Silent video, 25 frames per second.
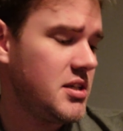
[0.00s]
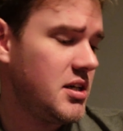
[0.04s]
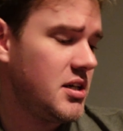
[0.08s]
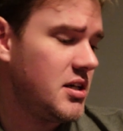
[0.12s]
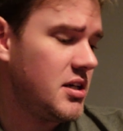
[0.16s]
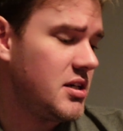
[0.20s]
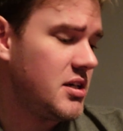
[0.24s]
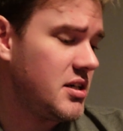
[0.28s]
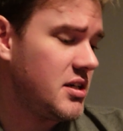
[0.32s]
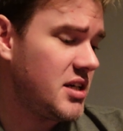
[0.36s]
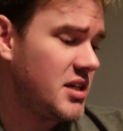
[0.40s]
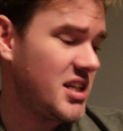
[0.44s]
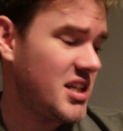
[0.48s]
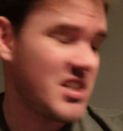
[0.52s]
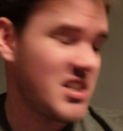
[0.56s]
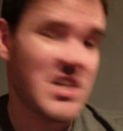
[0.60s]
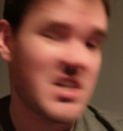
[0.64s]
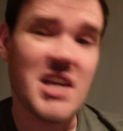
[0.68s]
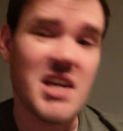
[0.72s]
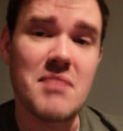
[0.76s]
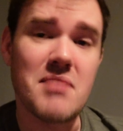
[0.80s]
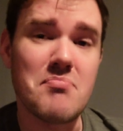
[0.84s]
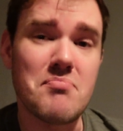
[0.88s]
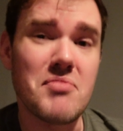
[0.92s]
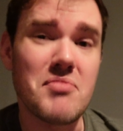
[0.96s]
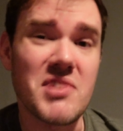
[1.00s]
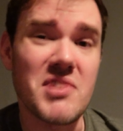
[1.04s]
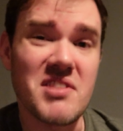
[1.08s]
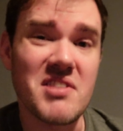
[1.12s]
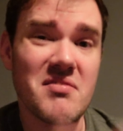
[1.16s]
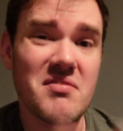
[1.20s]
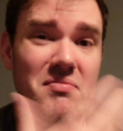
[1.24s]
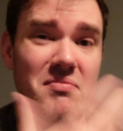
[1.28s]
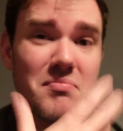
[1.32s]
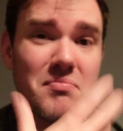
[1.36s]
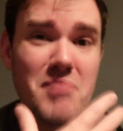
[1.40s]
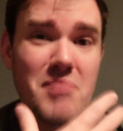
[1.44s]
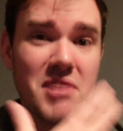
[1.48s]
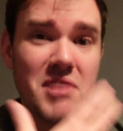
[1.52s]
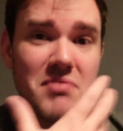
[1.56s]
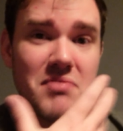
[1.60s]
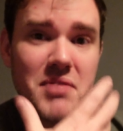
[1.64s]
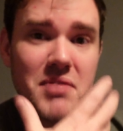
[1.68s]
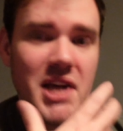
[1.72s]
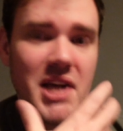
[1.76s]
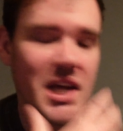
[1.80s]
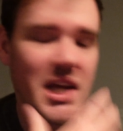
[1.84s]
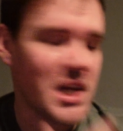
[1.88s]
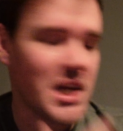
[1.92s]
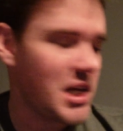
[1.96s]
and keep me from
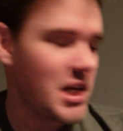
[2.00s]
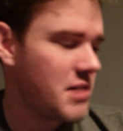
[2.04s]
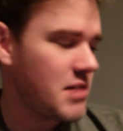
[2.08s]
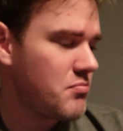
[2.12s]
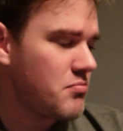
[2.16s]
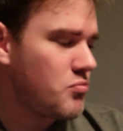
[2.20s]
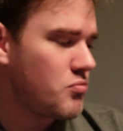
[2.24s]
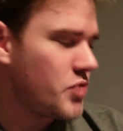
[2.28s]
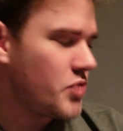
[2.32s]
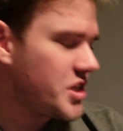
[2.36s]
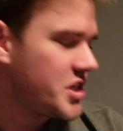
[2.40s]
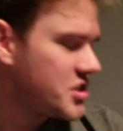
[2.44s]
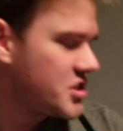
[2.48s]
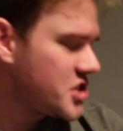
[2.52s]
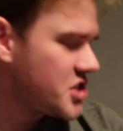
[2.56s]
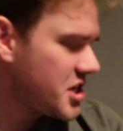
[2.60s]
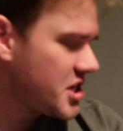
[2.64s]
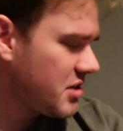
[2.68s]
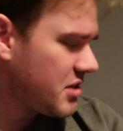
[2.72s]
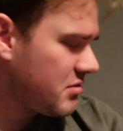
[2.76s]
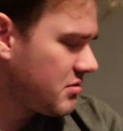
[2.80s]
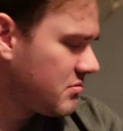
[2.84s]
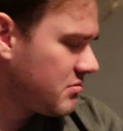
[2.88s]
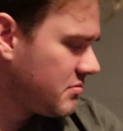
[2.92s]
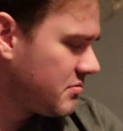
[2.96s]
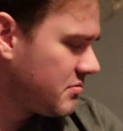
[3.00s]
getting any wind chill.